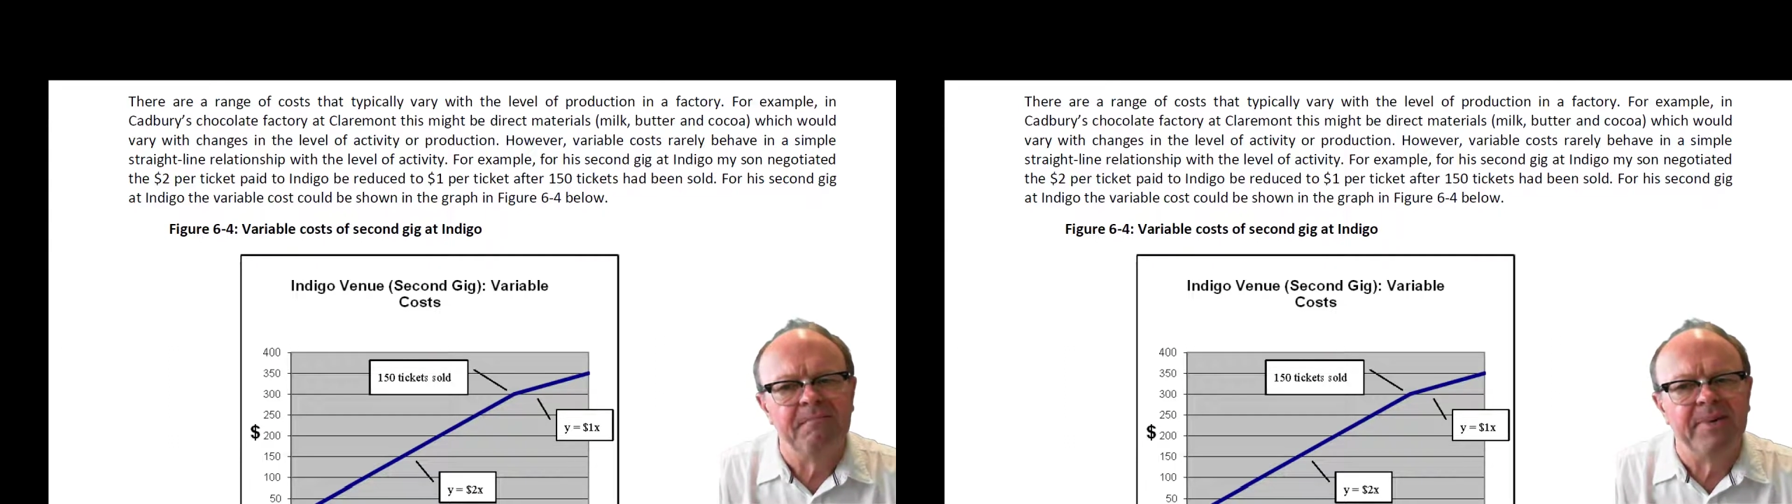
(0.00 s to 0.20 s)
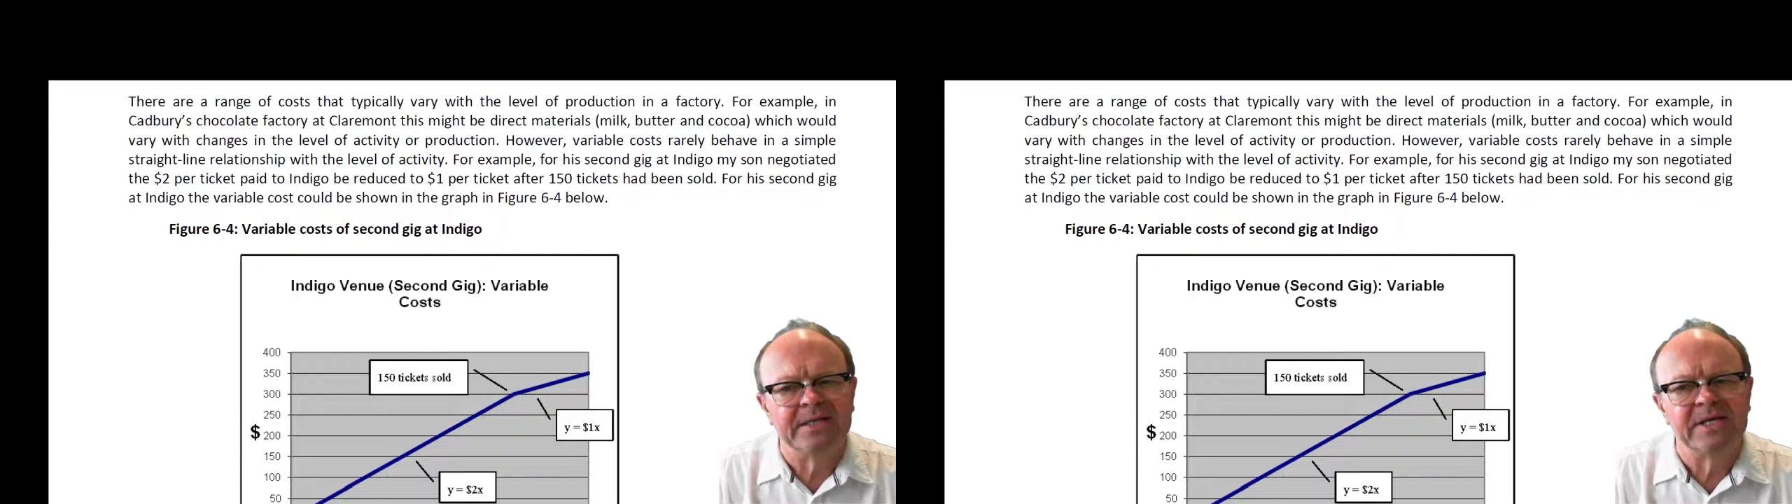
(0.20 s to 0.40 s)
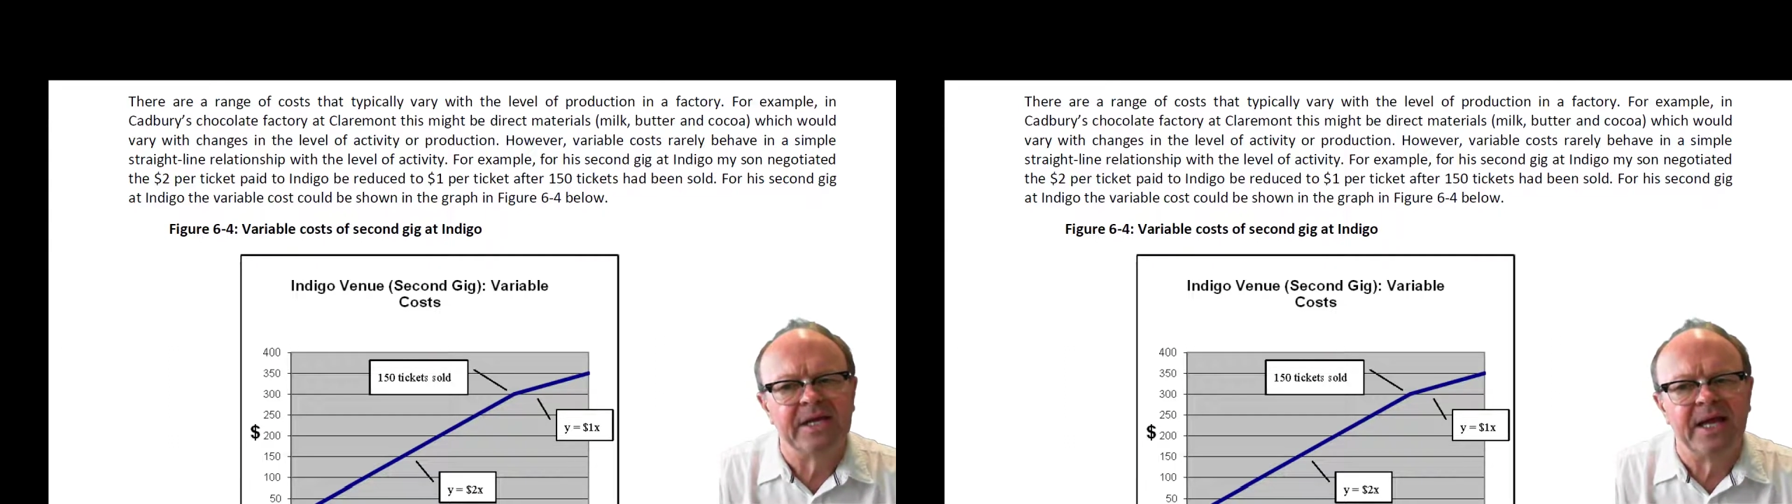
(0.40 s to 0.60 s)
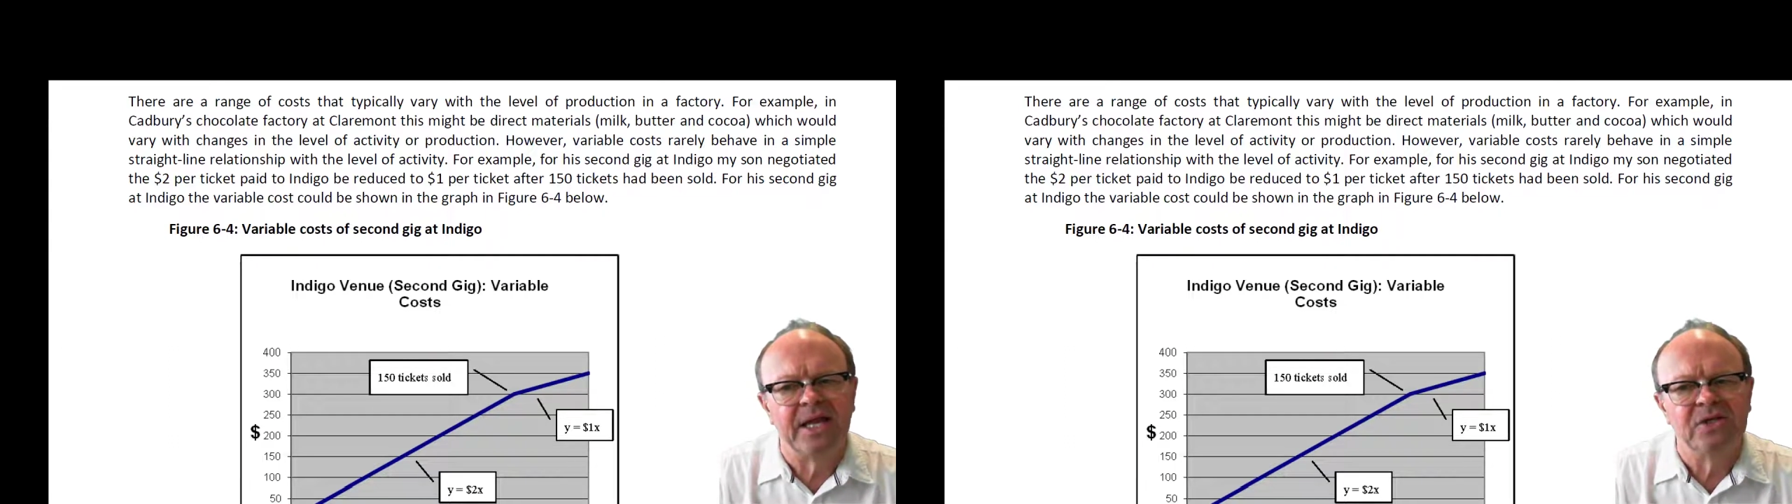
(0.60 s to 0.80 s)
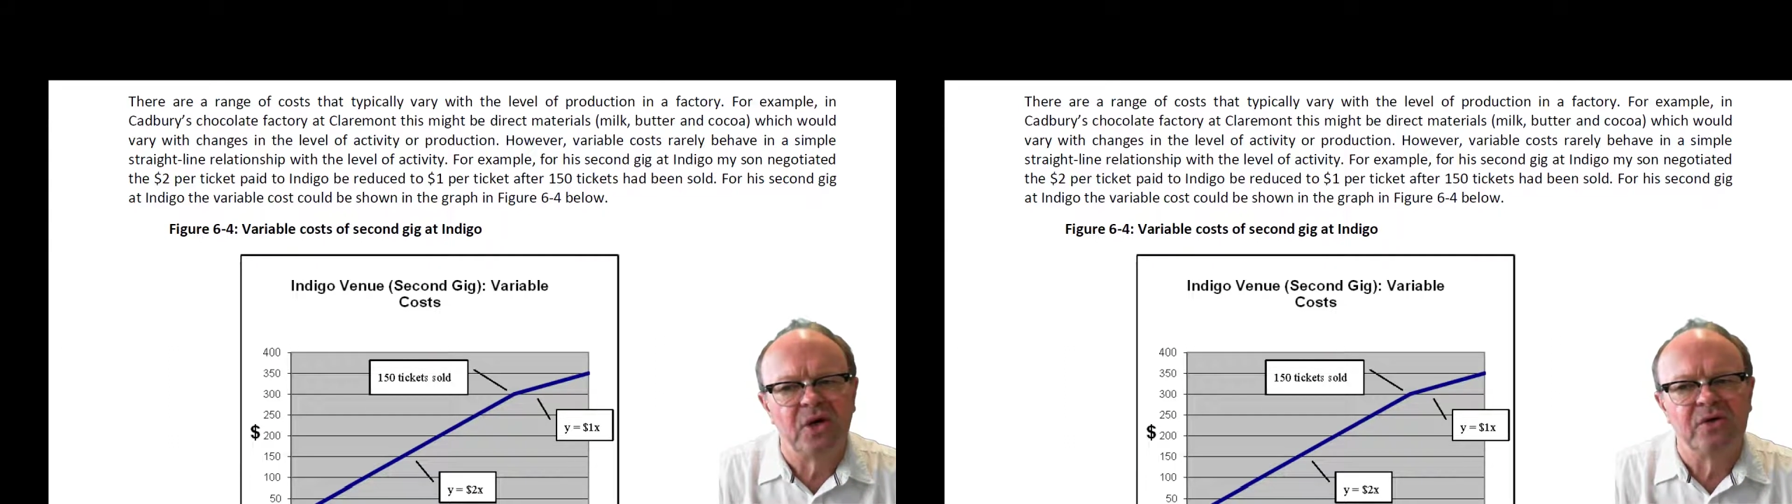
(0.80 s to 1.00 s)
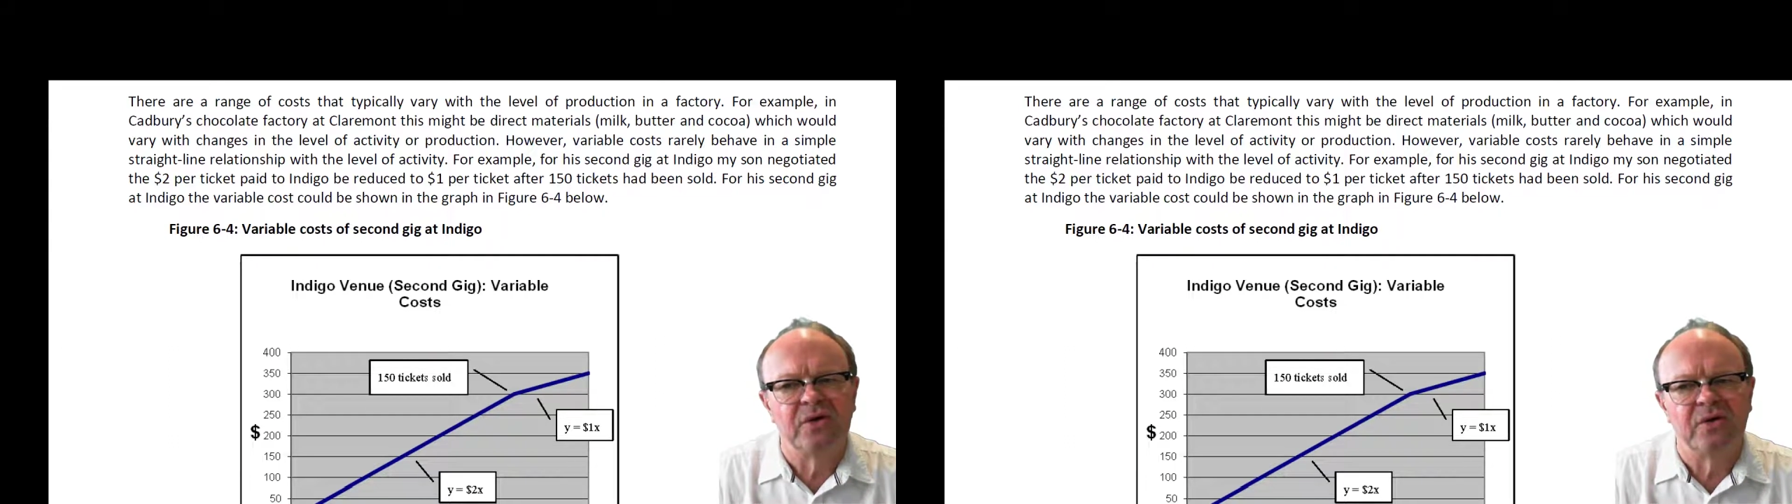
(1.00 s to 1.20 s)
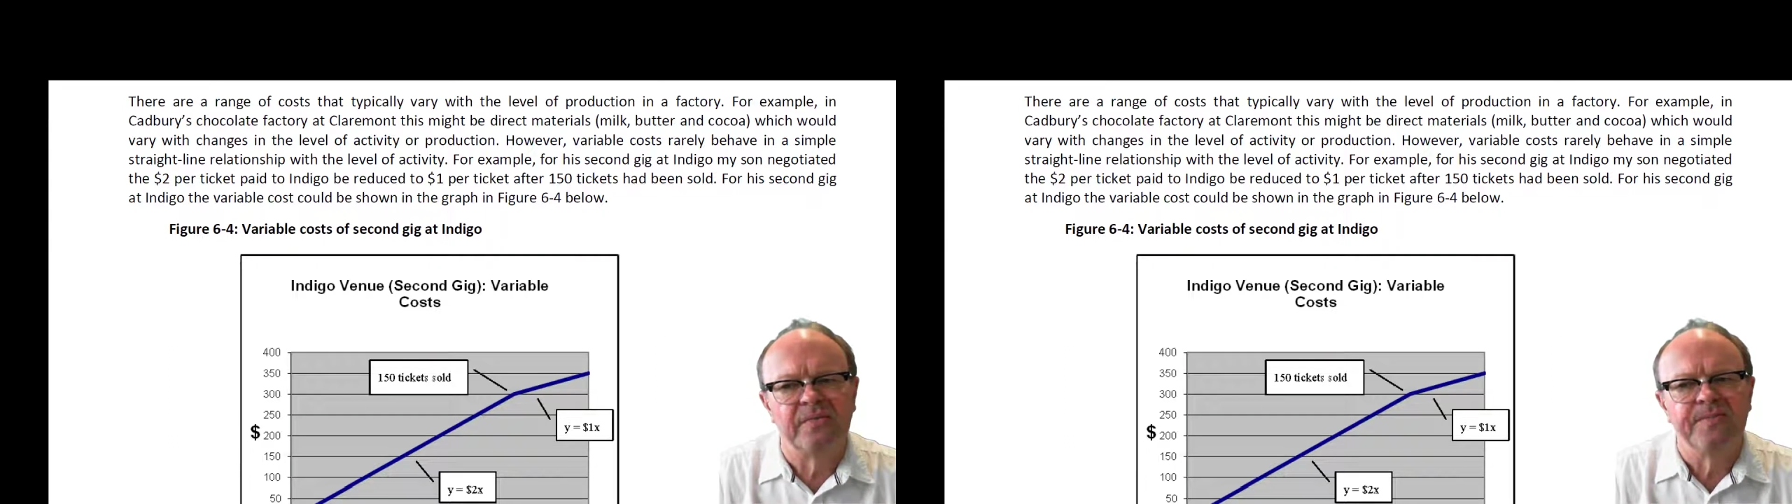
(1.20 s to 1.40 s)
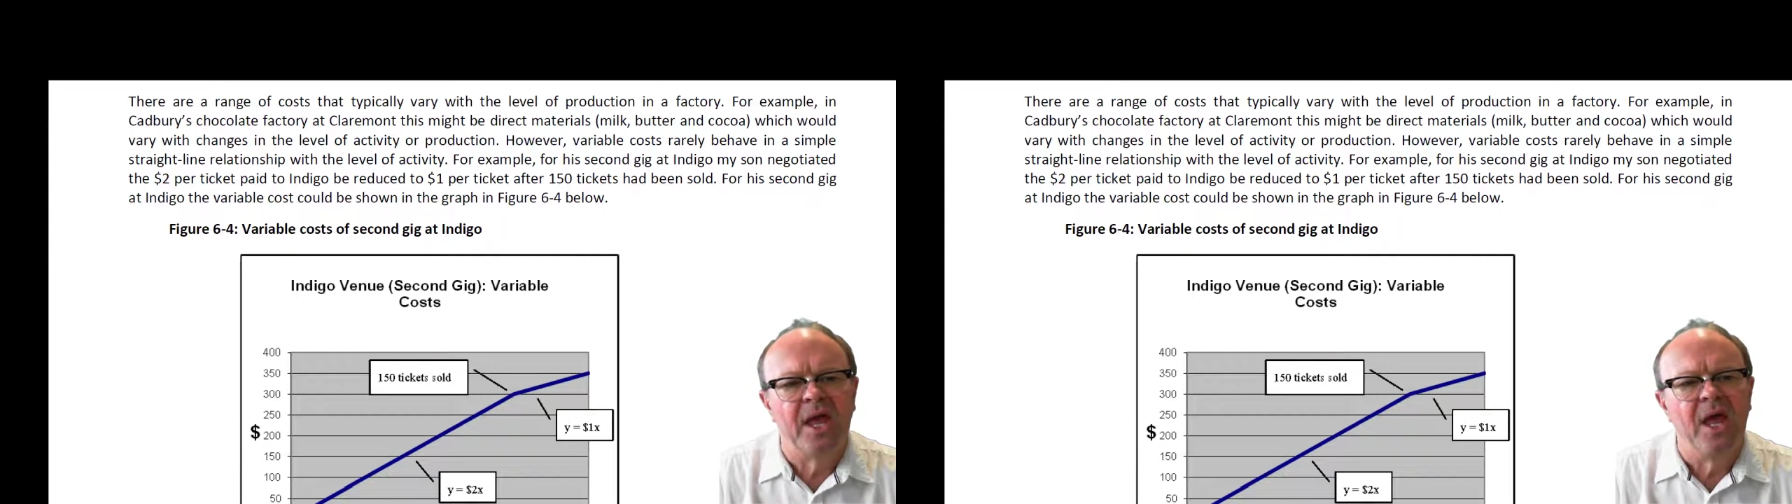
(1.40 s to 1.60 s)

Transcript: butter and cocoa,